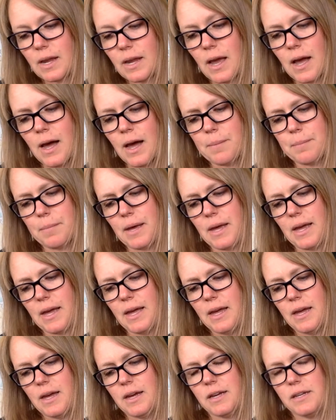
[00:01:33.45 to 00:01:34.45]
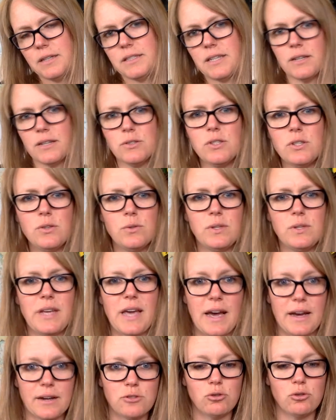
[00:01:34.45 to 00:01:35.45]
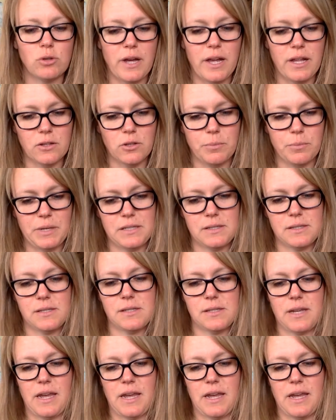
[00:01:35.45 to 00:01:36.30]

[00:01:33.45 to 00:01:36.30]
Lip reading: um, tells you the actual elements